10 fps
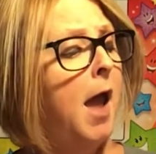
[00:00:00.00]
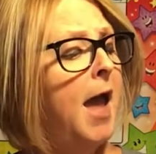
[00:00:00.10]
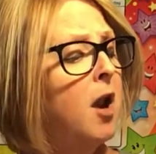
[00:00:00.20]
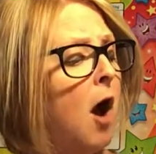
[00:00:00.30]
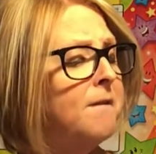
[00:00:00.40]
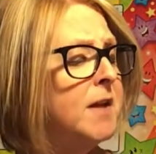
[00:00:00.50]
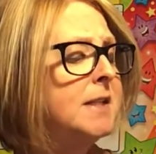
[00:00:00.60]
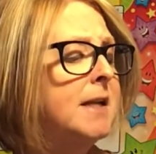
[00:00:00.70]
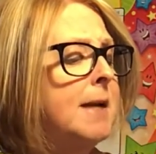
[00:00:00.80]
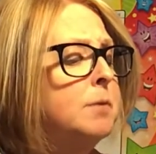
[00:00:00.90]
And off he
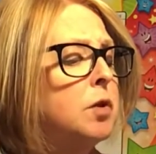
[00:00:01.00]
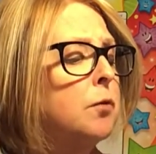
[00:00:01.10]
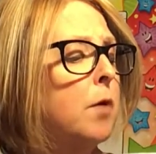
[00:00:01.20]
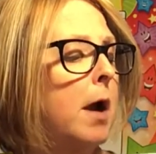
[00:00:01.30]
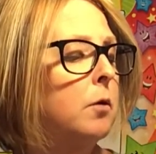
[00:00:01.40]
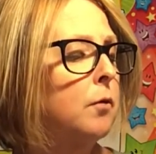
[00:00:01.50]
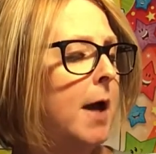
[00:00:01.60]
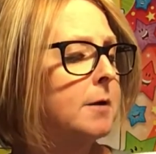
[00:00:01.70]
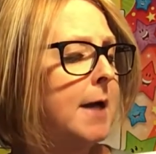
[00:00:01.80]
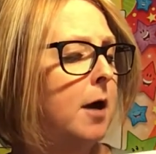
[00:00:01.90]
steamed to the
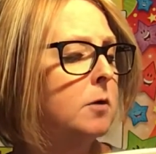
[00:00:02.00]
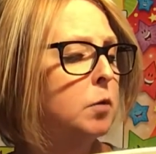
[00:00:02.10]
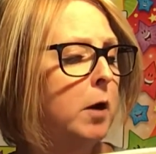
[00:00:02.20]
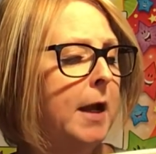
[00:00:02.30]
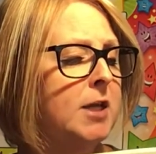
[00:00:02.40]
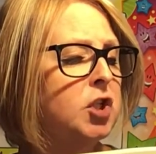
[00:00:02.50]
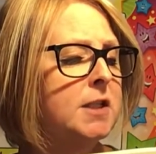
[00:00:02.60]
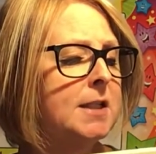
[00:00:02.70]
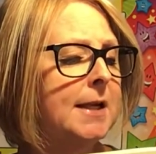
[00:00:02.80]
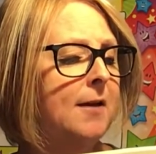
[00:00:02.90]
roundhouse where
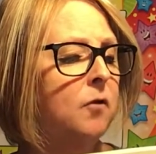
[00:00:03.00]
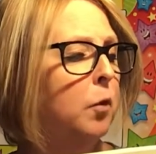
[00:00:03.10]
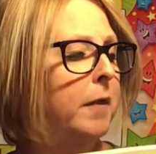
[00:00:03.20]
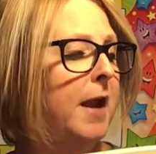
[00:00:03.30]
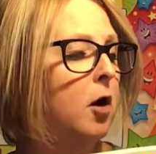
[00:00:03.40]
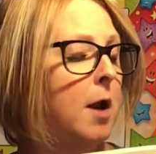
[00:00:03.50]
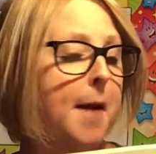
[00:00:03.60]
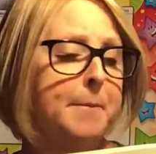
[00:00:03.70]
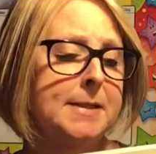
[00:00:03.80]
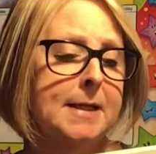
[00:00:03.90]
engines live when they are
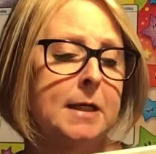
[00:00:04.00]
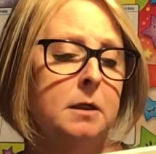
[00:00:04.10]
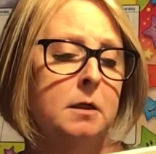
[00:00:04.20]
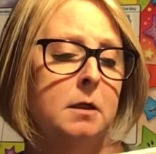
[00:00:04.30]
not busy.